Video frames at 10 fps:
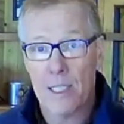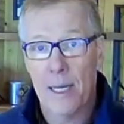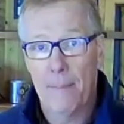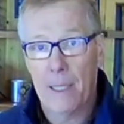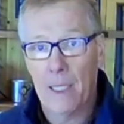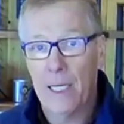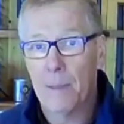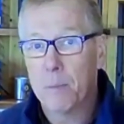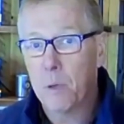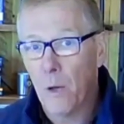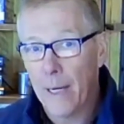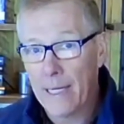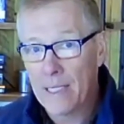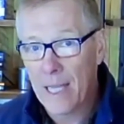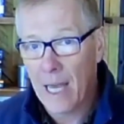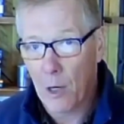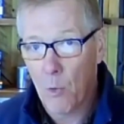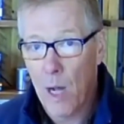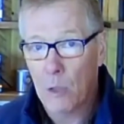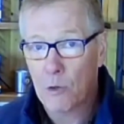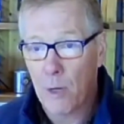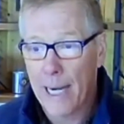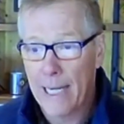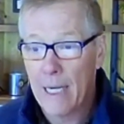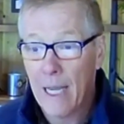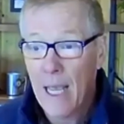Typically, employees that are well-trained